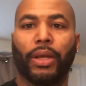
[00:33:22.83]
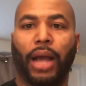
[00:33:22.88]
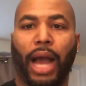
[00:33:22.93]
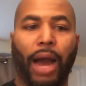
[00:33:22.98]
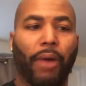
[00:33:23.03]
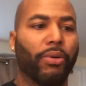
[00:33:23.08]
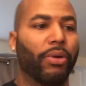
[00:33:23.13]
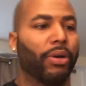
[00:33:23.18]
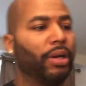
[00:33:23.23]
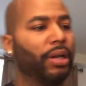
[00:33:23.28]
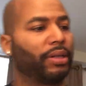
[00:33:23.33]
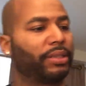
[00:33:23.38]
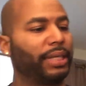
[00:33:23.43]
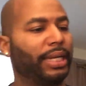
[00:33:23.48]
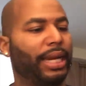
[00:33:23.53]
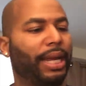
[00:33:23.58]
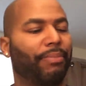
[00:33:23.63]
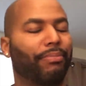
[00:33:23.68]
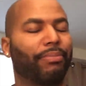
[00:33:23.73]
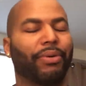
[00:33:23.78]
I would have looked
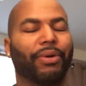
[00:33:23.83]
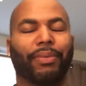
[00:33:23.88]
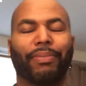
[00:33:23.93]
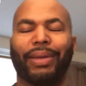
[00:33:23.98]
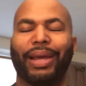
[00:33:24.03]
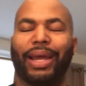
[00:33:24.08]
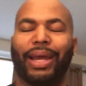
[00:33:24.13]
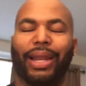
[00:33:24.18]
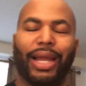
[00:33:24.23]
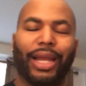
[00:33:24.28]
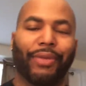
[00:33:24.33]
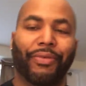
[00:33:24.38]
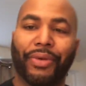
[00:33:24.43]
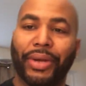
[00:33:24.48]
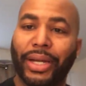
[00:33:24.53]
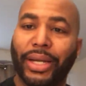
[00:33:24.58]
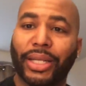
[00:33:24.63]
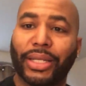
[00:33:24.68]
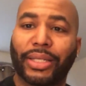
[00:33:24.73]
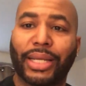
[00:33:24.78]
at that book, man. I ain't
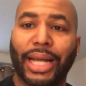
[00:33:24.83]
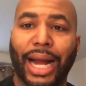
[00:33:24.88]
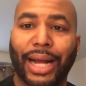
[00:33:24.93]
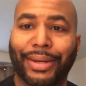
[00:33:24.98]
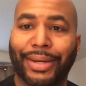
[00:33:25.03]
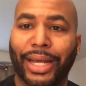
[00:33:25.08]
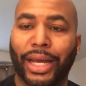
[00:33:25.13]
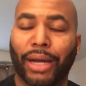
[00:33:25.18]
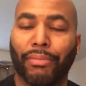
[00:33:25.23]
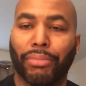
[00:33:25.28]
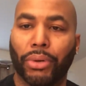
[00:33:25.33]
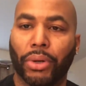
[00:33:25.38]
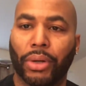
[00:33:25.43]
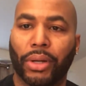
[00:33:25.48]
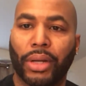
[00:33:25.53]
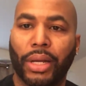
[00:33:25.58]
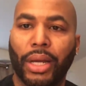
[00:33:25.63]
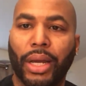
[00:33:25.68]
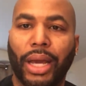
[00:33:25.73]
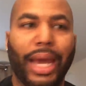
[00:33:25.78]
reading this goddamn
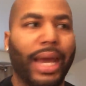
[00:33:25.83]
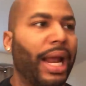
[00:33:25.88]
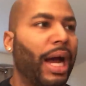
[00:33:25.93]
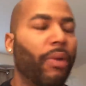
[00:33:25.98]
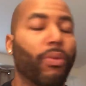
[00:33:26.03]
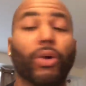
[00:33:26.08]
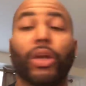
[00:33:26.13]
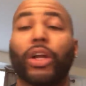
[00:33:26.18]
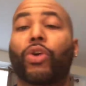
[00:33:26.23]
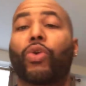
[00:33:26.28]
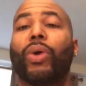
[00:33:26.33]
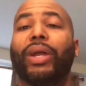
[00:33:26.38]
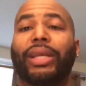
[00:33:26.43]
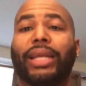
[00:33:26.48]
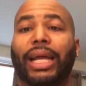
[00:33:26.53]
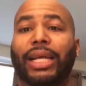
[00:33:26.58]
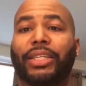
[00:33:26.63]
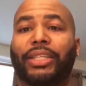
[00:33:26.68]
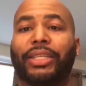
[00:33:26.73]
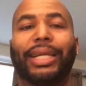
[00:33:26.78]
book, and I would have
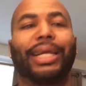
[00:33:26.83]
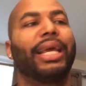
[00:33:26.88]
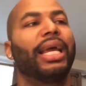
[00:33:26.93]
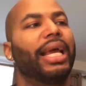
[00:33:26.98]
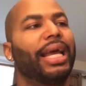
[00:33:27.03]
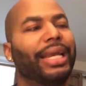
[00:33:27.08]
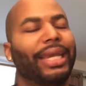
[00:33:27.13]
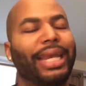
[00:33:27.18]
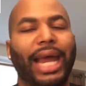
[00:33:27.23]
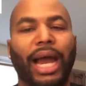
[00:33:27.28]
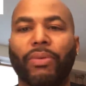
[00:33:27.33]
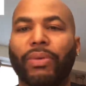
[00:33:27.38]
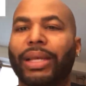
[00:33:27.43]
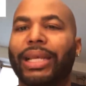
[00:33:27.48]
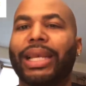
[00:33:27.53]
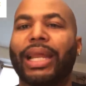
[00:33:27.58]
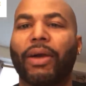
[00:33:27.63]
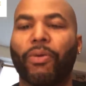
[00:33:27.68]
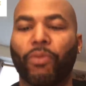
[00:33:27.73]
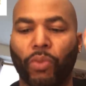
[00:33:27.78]
quit that shit. That
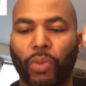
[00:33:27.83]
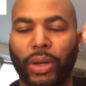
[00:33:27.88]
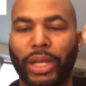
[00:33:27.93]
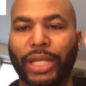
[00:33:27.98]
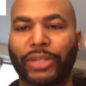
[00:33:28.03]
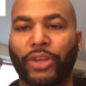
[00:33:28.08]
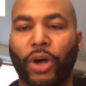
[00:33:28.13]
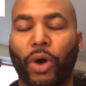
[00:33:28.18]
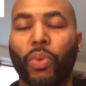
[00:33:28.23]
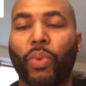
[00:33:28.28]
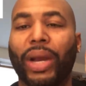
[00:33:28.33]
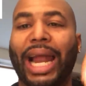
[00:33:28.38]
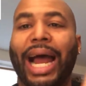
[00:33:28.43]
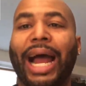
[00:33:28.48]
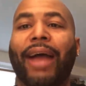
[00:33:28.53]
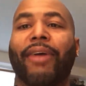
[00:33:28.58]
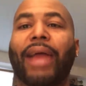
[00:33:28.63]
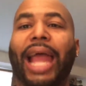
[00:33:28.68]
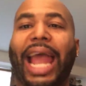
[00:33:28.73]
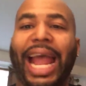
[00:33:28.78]
so when
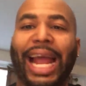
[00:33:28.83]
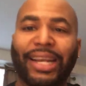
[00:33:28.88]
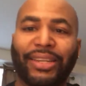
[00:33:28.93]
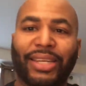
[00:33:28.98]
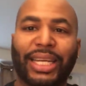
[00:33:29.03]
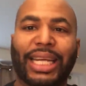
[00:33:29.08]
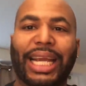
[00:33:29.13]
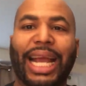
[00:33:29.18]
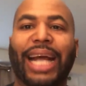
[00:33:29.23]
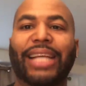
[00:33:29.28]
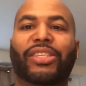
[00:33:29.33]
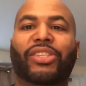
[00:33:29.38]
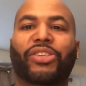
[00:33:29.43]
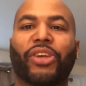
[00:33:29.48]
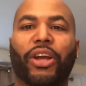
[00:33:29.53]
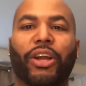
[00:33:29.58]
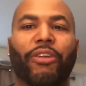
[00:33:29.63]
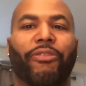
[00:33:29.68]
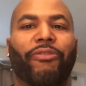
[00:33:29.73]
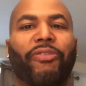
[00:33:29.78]
I actually got
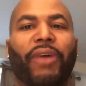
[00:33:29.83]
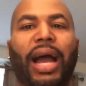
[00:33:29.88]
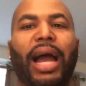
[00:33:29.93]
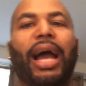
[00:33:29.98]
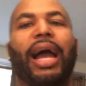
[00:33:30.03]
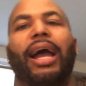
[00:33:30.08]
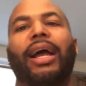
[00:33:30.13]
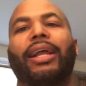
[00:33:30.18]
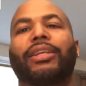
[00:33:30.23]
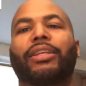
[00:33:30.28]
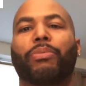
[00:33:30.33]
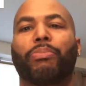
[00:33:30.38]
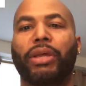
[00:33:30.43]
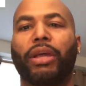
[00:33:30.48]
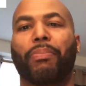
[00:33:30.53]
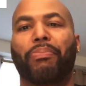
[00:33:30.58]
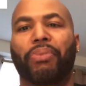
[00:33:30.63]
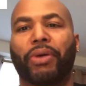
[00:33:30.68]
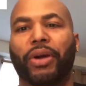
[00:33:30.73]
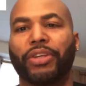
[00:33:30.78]
certified to
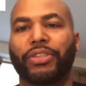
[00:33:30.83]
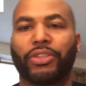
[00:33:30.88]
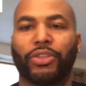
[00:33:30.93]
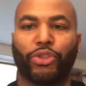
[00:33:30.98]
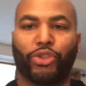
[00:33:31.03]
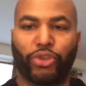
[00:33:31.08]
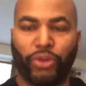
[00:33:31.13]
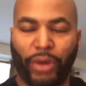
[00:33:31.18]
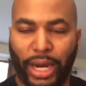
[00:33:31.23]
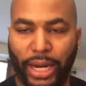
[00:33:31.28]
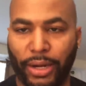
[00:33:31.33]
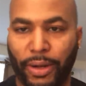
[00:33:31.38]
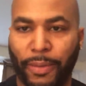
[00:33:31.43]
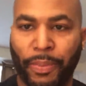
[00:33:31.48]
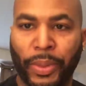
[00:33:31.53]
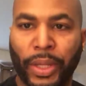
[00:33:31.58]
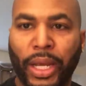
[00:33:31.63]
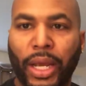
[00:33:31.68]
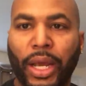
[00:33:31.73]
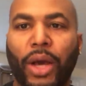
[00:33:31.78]
be a personal trainer,
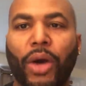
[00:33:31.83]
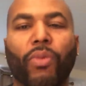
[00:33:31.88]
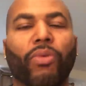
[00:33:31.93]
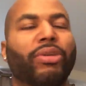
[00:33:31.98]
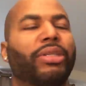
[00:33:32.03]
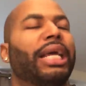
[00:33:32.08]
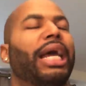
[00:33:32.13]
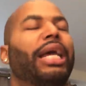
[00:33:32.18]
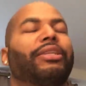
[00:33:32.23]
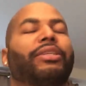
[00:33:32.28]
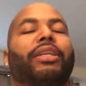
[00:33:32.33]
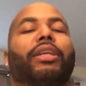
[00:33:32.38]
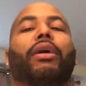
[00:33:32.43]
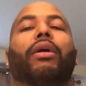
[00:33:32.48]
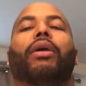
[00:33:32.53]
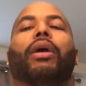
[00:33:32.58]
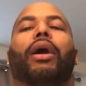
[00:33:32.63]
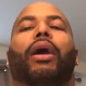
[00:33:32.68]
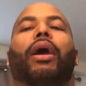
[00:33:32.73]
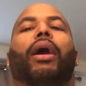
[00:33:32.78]
was actually
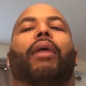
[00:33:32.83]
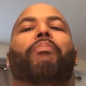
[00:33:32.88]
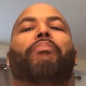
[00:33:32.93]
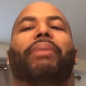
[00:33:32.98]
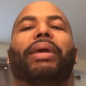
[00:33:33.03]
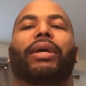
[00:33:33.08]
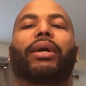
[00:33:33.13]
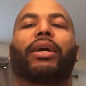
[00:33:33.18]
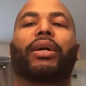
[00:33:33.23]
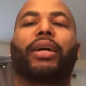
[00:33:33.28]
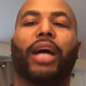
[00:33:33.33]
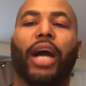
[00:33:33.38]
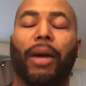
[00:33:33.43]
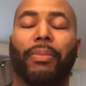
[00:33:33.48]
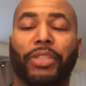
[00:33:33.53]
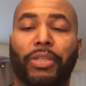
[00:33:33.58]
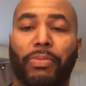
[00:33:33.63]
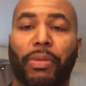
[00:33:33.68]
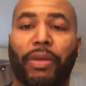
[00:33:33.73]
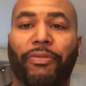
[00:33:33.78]
a, a big
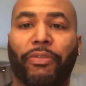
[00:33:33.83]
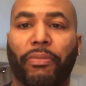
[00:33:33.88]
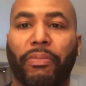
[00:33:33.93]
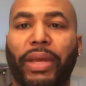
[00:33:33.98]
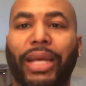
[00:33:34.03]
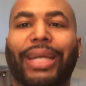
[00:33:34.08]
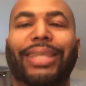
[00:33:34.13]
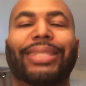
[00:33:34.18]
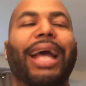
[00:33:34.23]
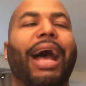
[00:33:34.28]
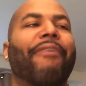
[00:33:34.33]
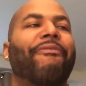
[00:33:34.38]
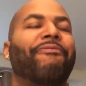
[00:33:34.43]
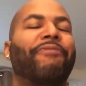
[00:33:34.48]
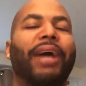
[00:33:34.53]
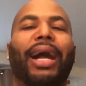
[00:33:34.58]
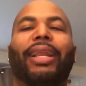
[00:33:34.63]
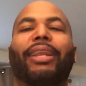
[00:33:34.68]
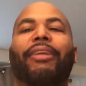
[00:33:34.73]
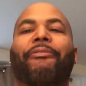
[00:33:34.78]
accomplishment for me because I
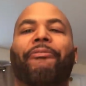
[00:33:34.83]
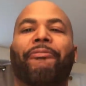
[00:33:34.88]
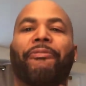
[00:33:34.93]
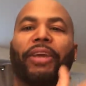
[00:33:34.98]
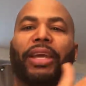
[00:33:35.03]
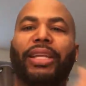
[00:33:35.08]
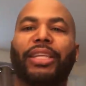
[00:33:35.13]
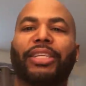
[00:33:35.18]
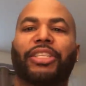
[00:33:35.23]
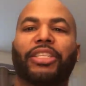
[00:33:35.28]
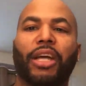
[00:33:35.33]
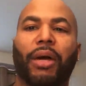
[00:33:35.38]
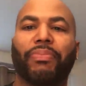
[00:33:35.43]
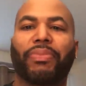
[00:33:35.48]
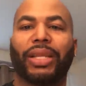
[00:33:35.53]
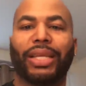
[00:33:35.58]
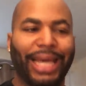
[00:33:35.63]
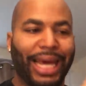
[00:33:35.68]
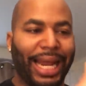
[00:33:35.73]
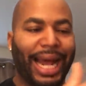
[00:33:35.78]
finally finished
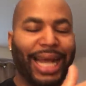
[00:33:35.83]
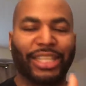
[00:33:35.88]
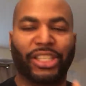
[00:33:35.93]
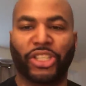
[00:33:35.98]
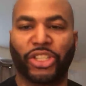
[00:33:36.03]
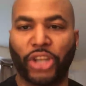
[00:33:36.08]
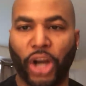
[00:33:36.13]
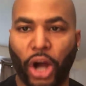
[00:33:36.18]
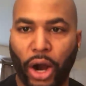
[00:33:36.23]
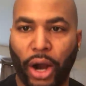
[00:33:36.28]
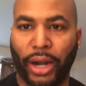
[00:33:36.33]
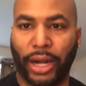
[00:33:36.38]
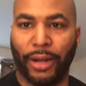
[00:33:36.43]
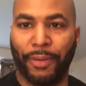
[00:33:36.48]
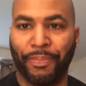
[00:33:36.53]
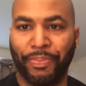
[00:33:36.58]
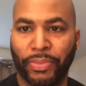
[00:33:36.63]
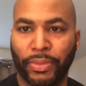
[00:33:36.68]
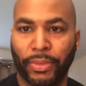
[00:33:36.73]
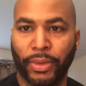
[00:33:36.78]
something that I
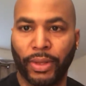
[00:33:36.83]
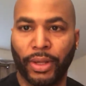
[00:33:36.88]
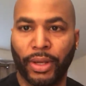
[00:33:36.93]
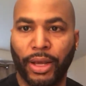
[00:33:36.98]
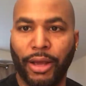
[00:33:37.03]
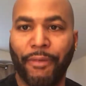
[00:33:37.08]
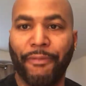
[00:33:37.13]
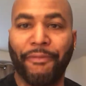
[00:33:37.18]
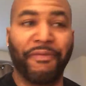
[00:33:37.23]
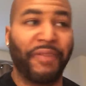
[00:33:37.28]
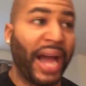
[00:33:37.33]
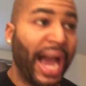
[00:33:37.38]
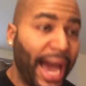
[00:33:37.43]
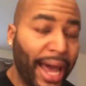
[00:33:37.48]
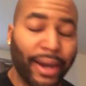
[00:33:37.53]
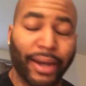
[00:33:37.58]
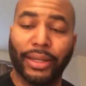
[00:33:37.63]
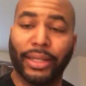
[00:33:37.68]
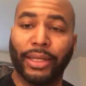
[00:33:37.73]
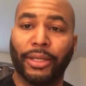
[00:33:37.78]
started,
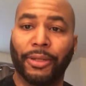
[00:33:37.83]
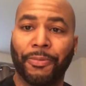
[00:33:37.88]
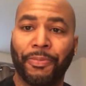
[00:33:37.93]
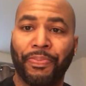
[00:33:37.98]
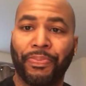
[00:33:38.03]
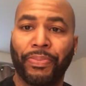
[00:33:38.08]
finally.